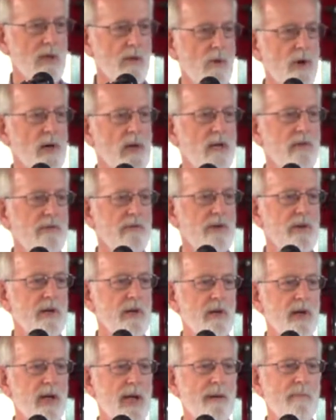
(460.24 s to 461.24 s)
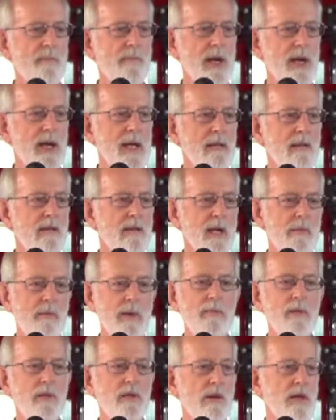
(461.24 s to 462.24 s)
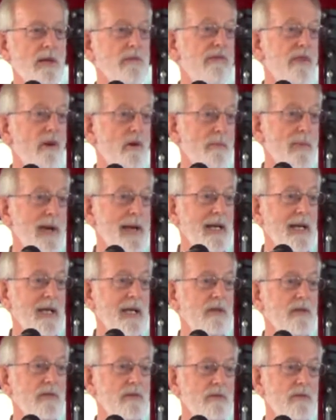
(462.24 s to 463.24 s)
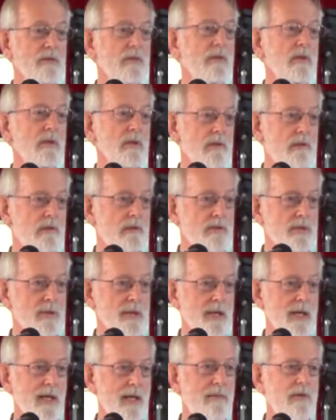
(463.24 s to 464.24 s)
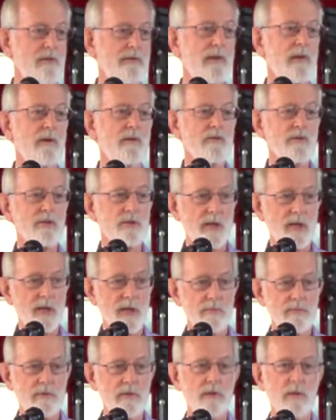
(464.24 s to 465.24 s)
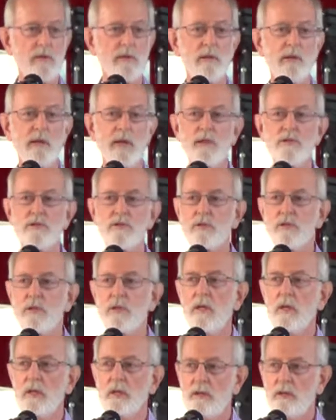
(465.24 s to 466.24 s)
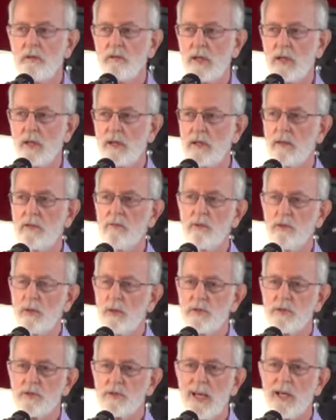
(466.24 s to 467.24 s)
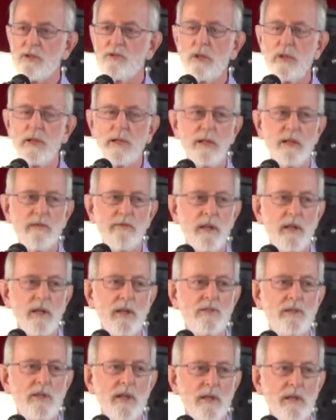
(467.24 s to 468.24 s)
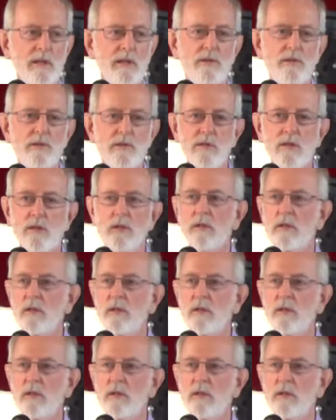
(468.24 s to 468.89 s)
working for your campaign, they may be doing phone banking, you're setting up the phones, setting up the lists, scheduling the volunteers,